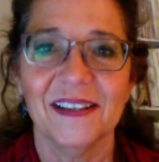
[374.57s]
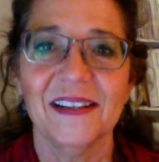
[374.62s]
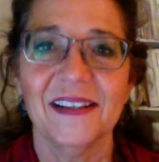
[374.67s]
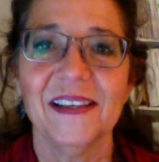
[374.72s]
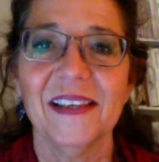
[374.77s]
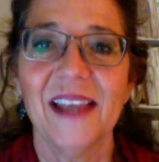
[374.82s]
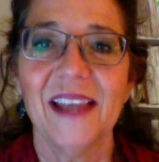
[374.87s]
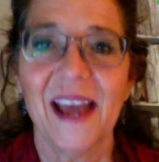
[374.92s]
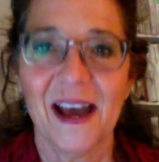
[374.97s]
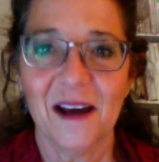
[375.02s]

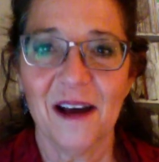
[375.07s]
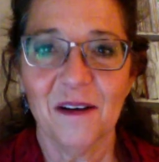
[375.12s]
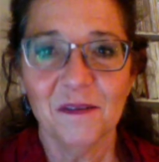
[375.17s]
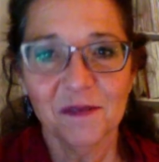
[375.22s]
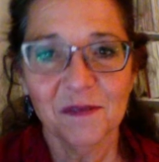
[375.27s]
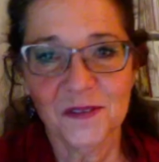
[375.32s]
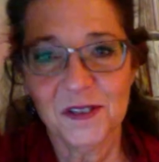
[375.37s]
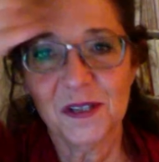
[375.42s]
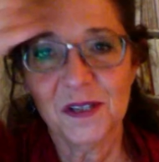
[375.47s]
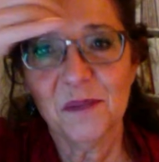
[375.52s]

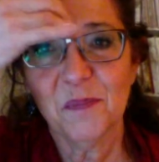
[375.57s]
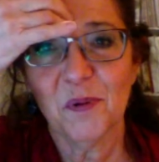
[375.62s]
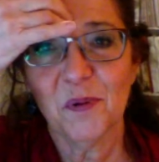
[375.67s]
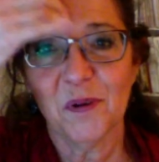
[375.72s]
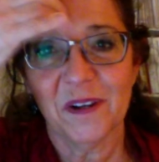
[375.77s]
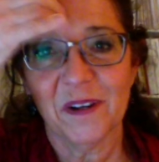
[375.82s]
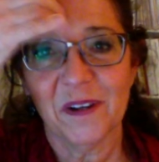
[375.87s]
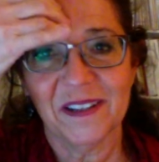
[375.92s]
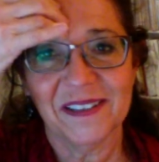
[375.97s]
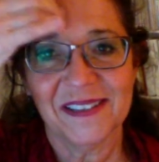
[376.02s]
Now to the
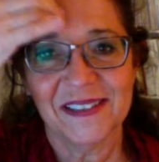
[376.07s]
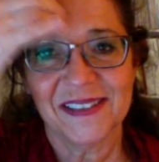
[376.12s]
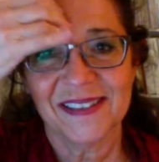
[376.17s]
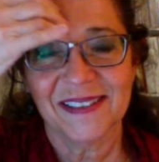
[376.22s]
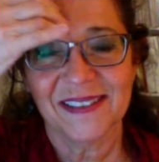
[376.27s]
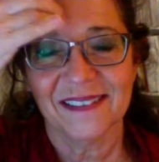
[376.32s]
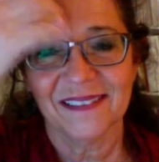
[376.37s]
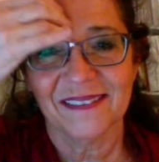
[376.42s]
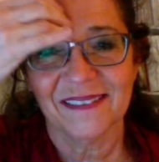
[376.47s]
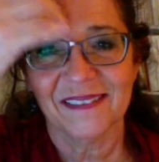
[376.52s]
points.
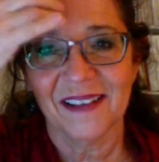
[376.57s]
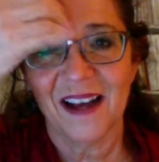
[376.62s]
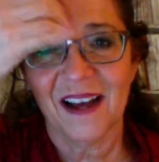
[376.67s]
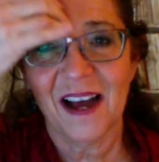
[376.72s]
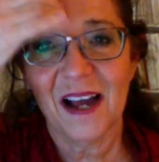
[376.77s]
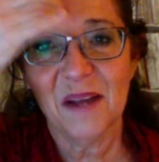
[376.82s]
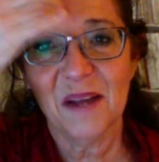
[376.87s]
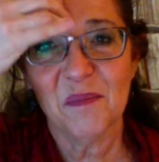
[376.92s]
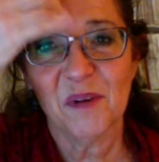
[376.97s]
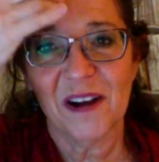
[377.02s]

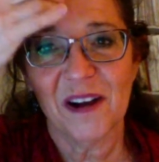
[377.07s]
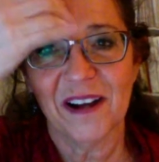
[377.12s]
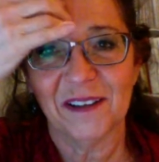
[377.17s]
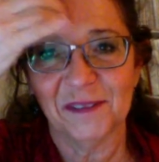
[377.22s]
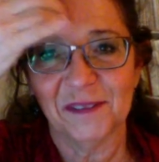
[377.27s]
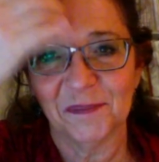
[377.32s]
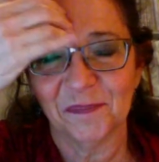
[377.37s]
Eyebrow.